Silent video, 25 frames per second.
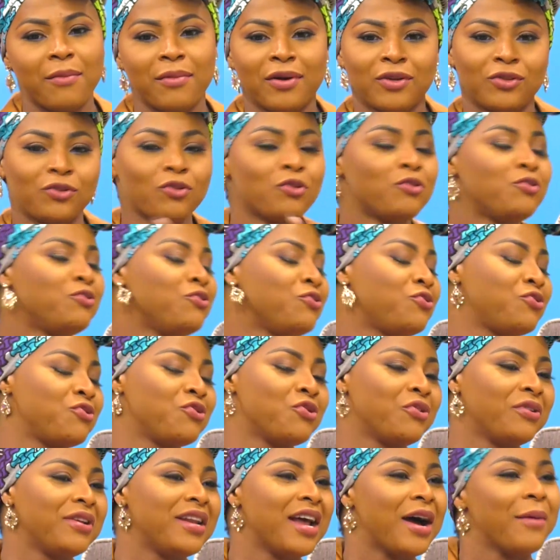my tone,
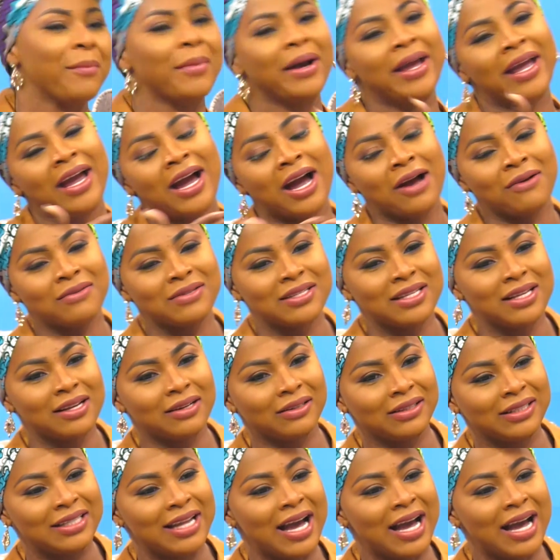shoulder, my house girl,